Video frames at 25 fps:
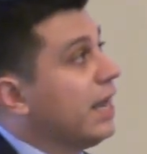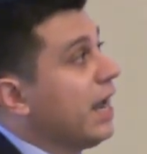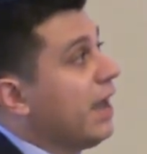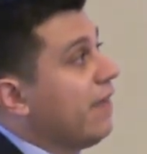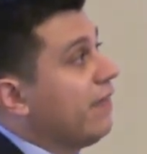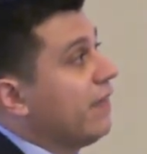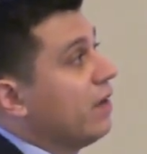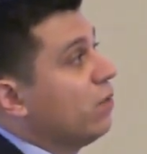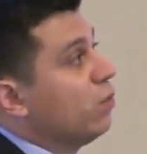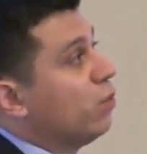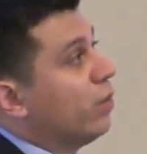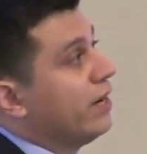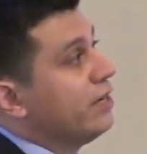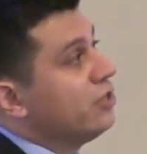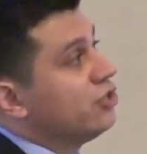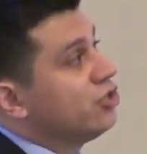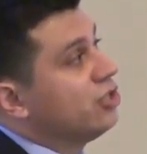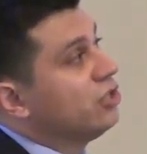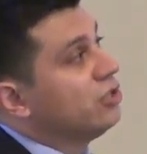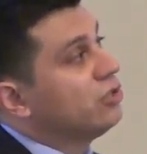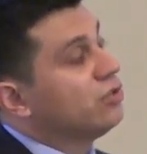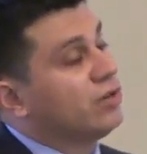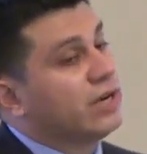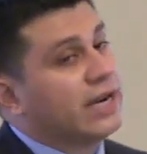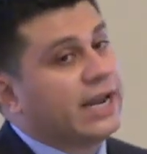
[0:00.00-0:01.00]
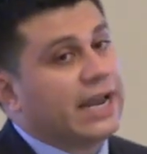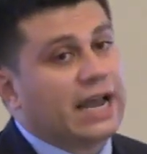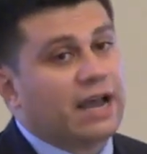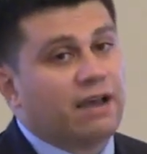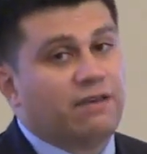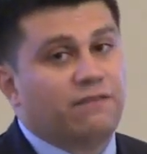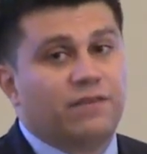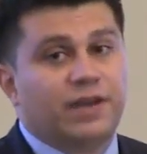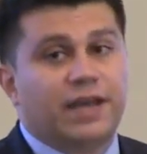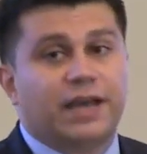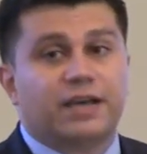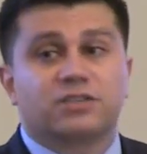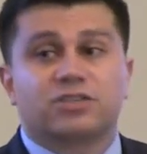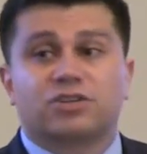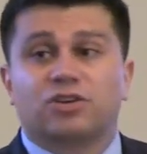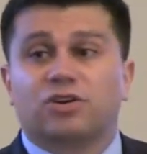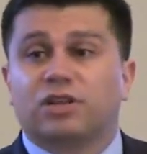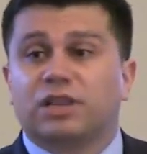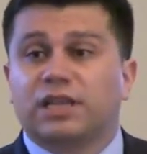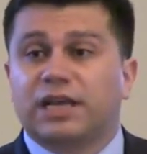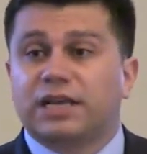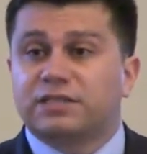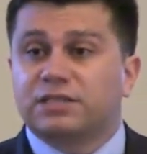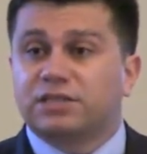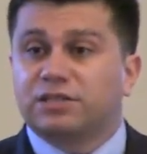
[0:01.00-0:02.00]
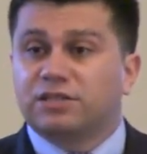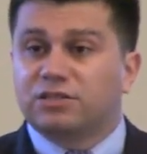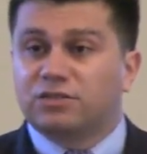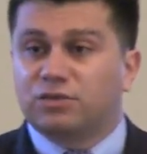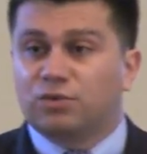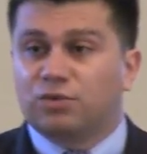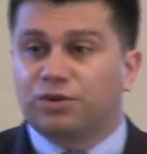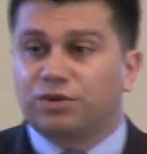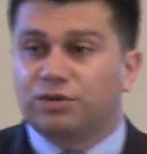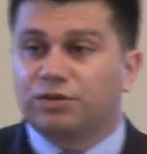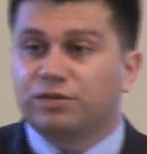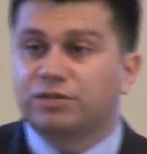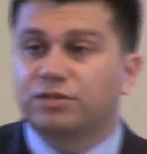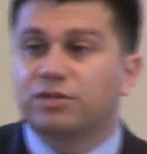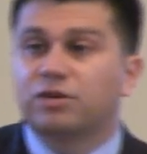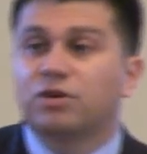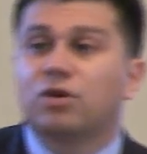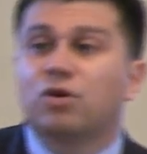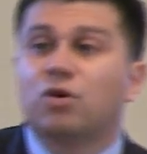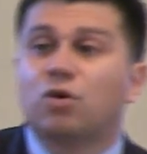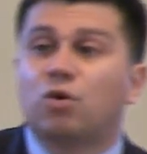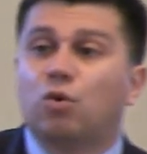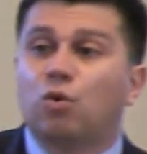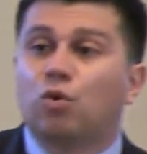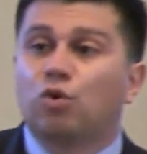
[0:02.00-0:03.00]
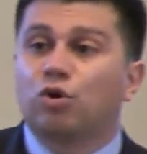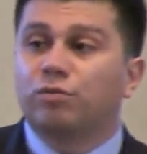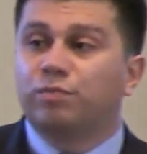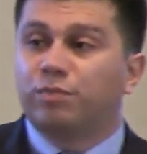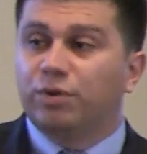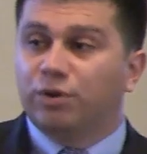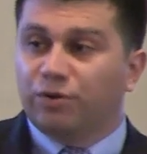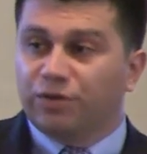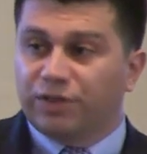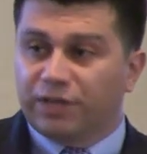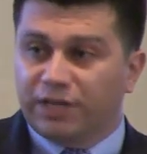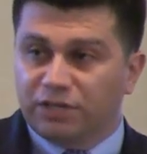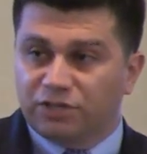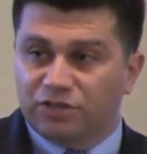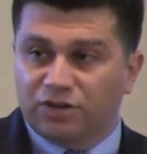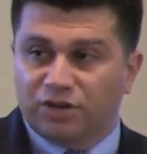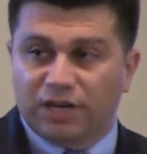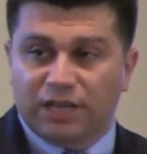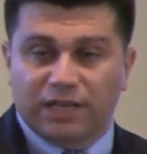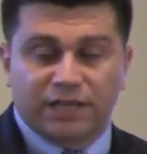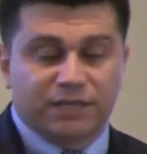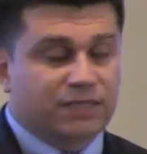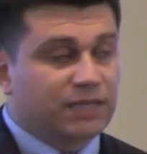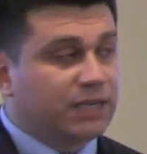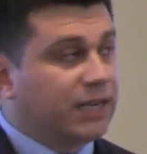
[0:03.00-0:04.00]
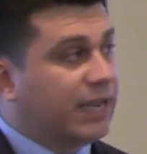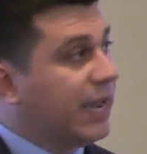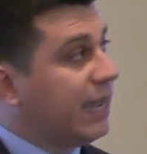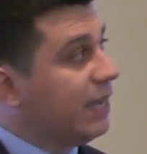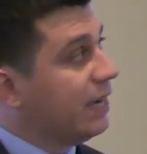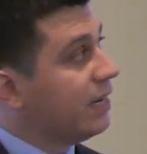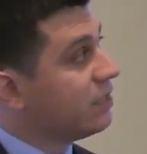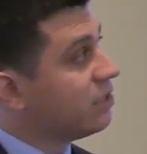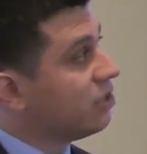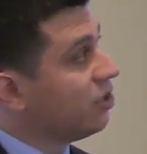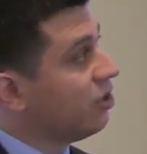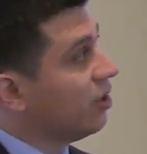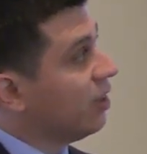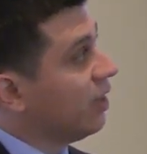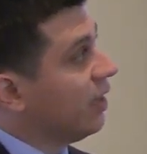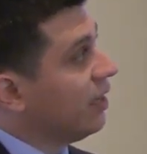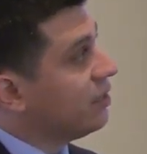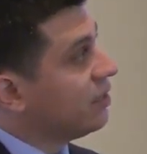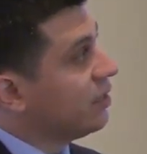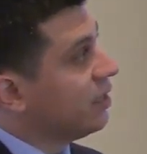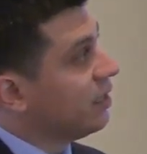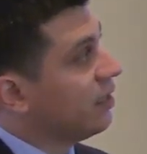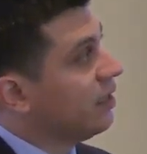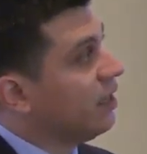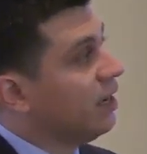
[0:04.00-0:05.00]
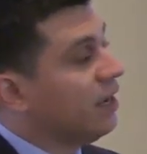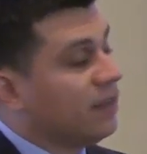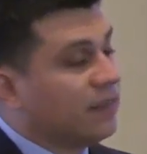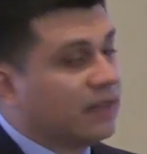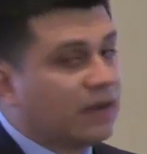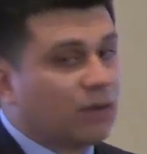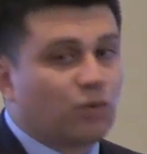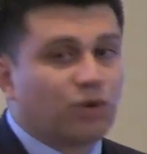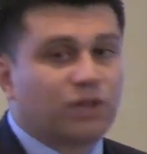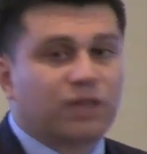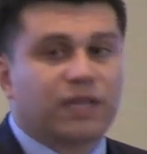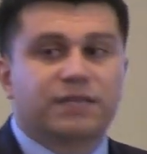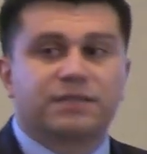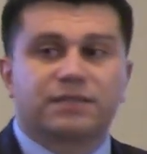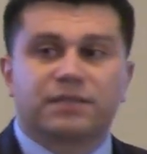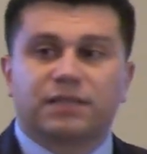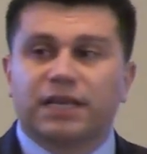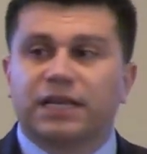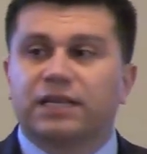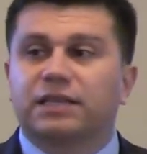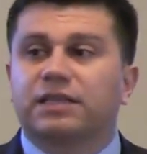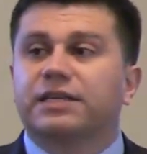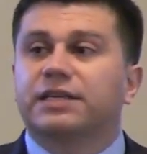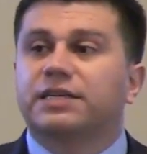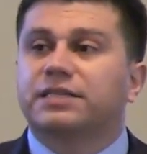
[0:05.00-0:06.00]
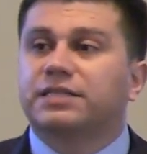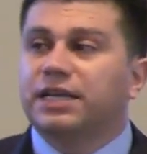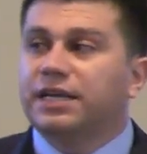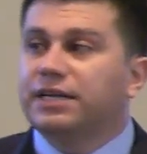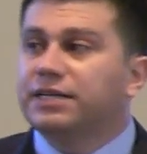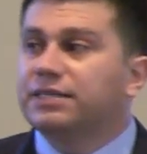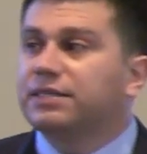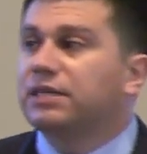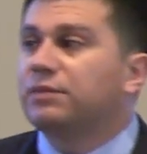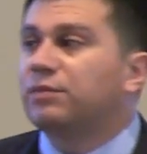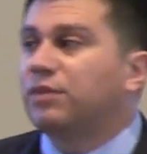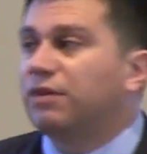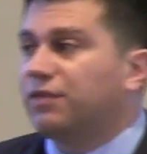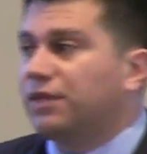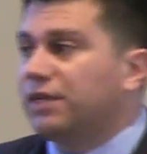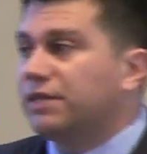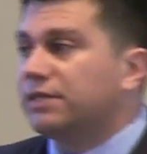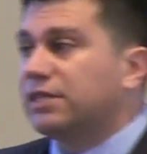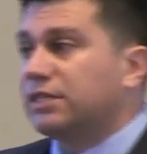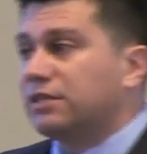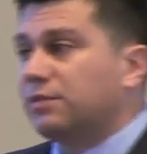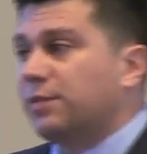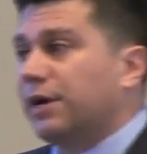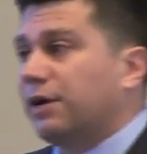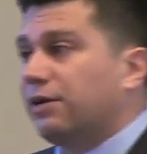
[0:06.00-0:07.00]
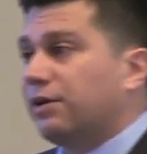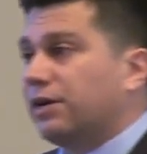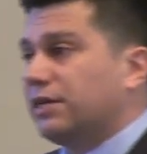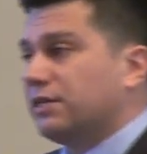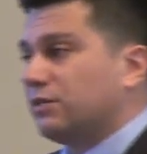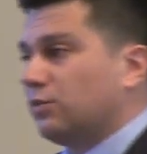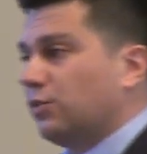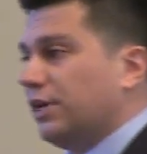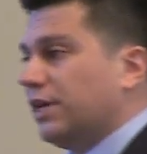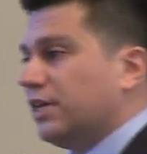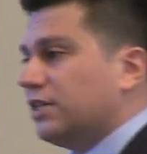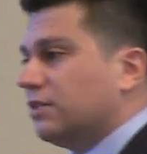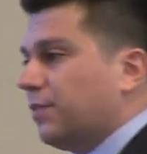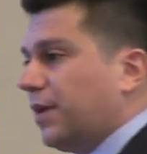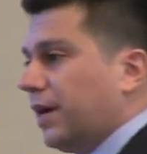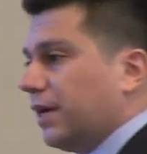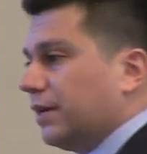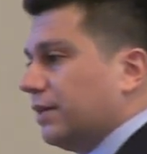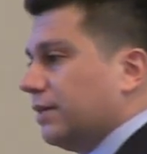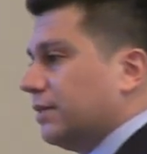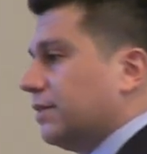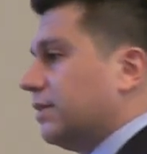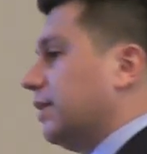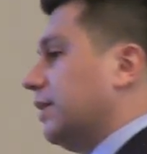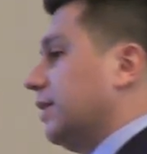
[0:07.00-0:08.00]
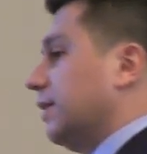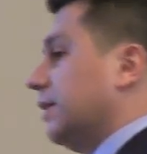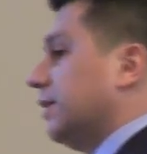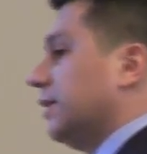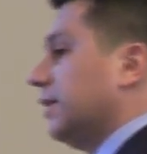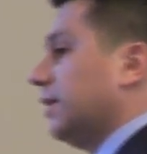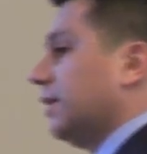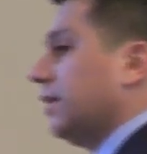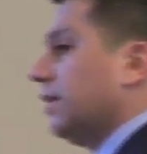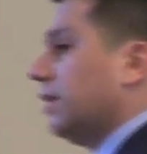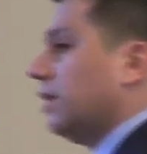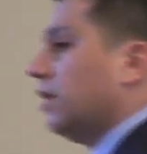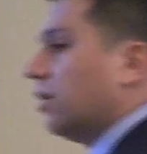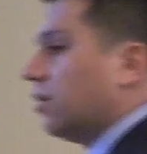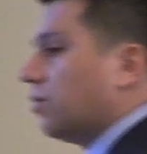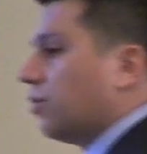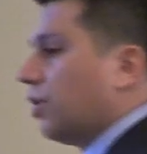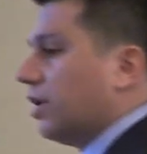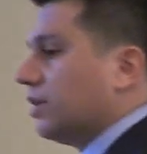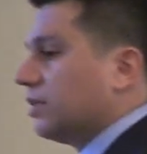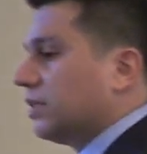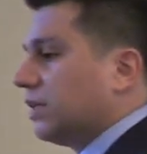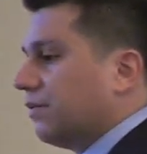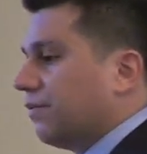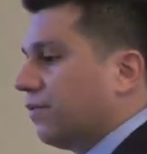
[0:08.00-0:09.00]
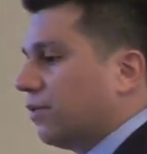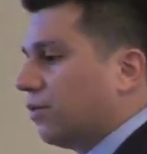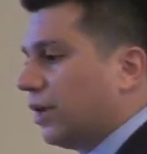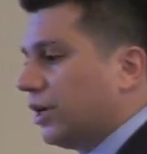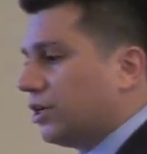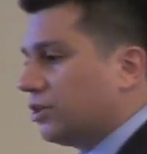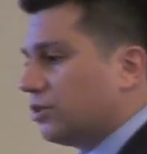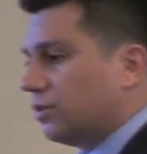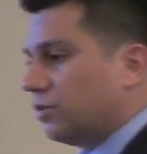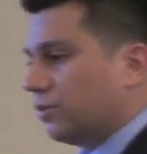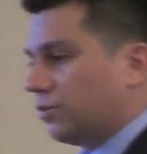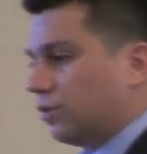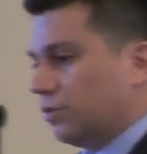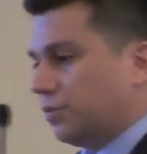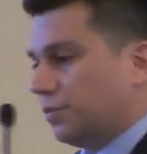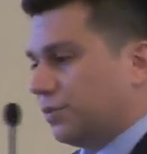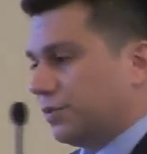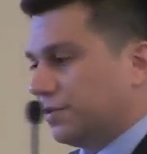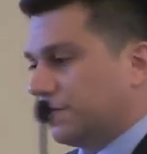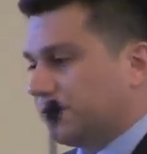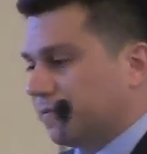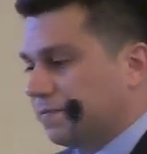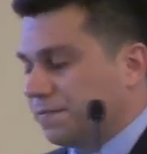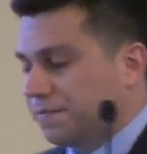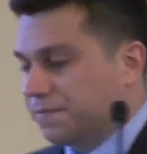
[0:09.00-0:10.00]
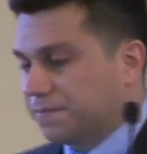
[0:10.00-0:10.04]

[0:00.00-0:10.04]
And that when children have externalizing disorders, or both internalizing and externalizing, that we're less likely to see some of these disparities we expect to see across different racial groups.